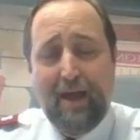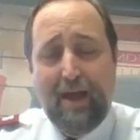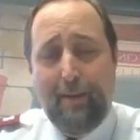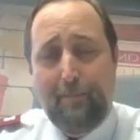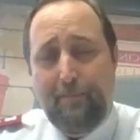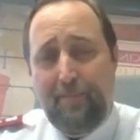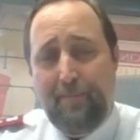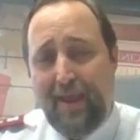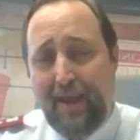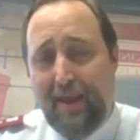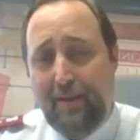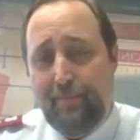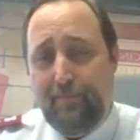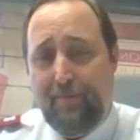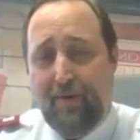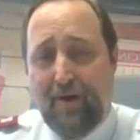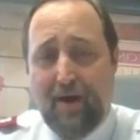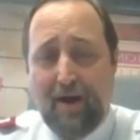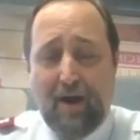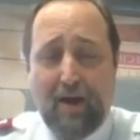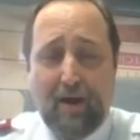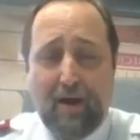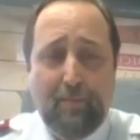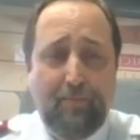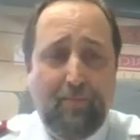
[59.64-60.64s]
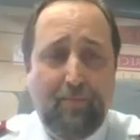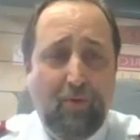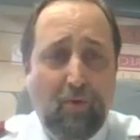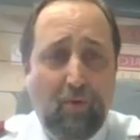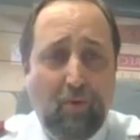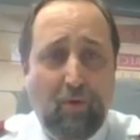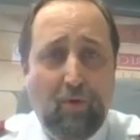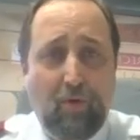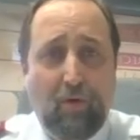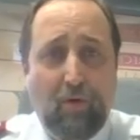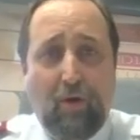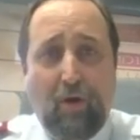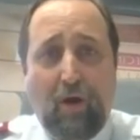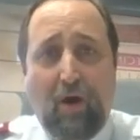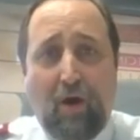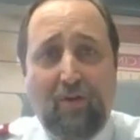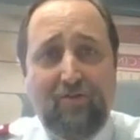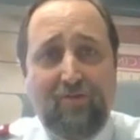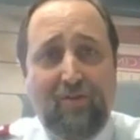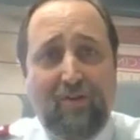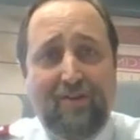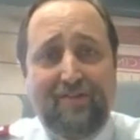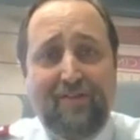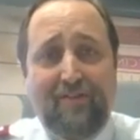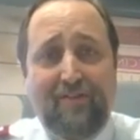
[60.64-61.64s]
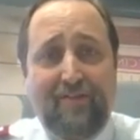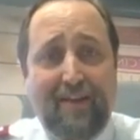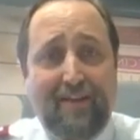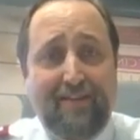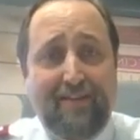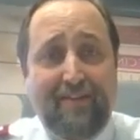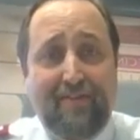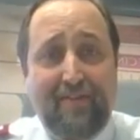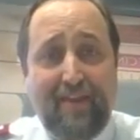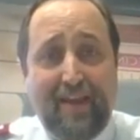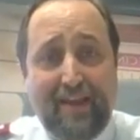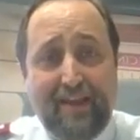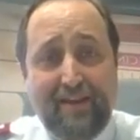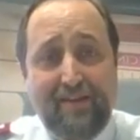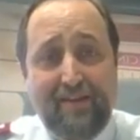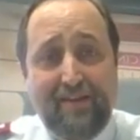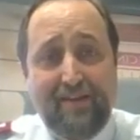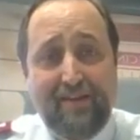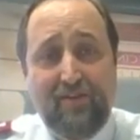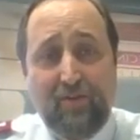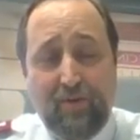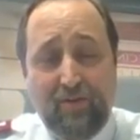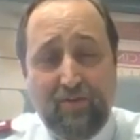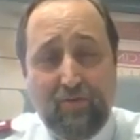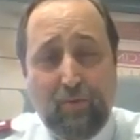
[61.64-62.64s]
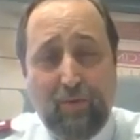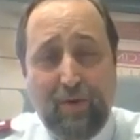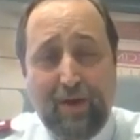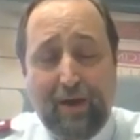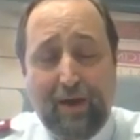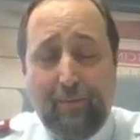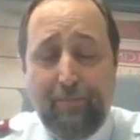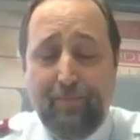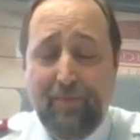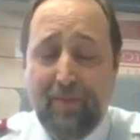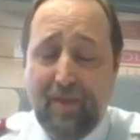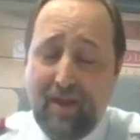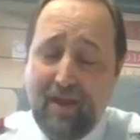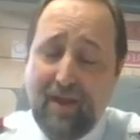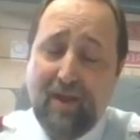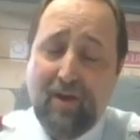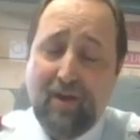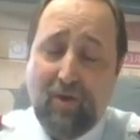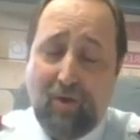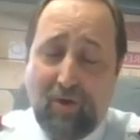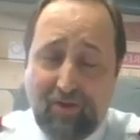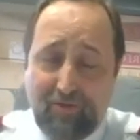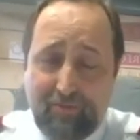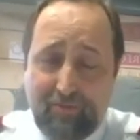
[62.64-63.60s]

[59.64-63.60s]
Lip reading: ping pong, pool, all sorts of things that they can do as well. Of course,